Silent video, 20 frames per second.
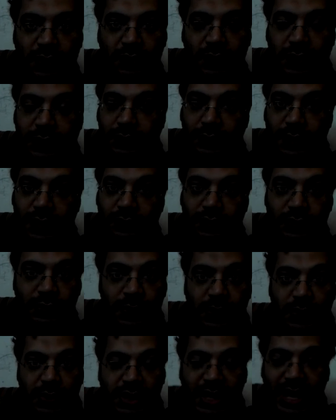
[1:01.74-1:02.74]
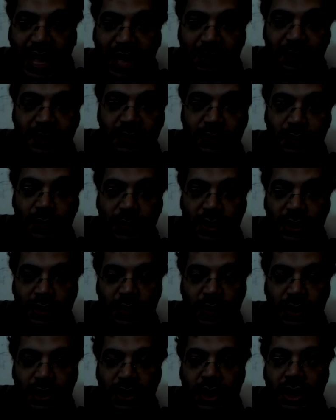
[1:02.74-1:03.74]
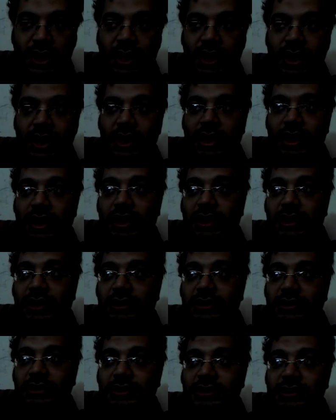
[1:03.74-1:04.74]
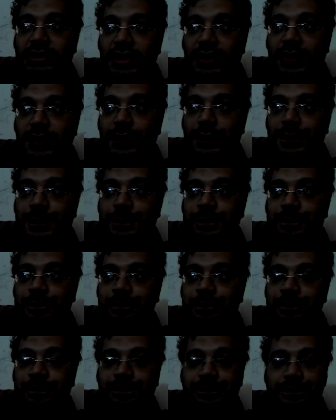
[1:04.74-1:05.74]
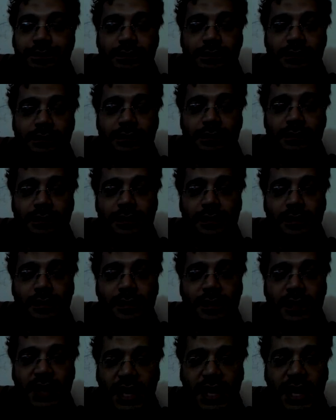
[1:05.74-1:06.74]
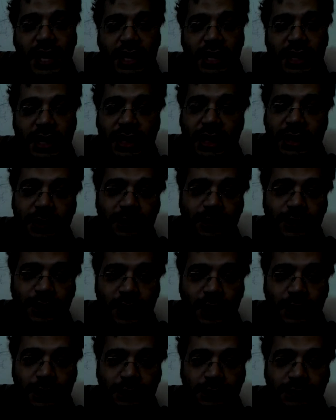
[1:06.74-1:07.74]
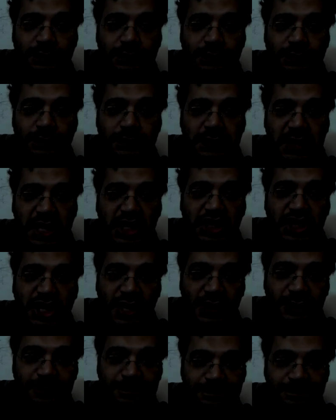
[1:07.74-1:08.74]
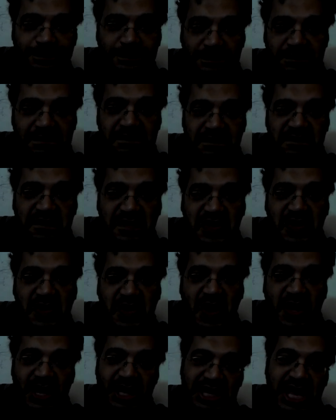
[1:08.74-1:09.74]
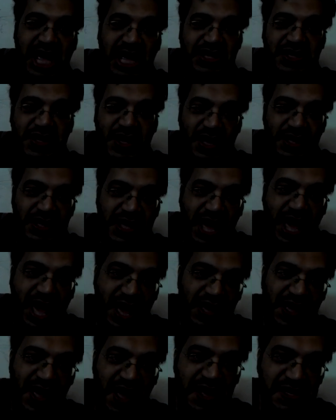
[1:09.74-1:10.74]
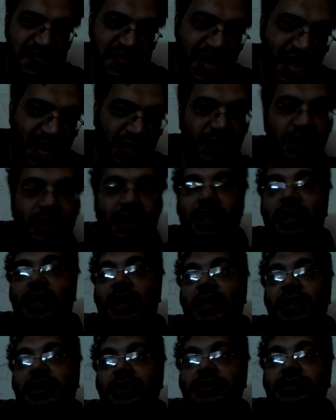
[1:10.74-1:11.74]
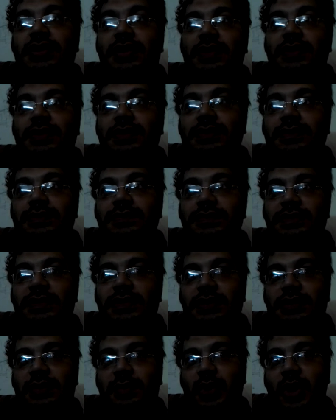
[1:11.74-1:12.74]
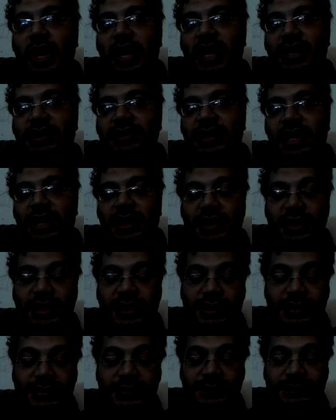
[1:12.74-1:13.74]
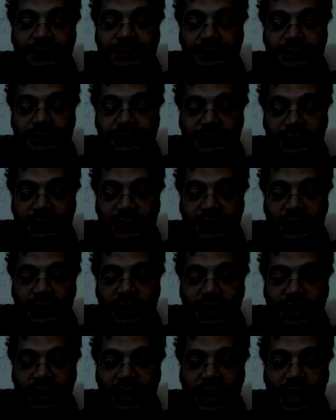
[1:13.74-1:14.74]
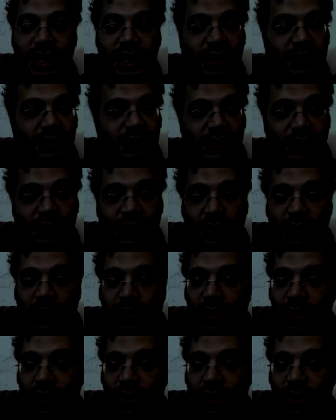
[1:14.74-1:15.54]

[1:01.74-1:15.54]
would be very really happy by doing it. So, yeah, and I'm from Asia. You call it Asia, yeah, Asia. So the point is like um, uh, I I want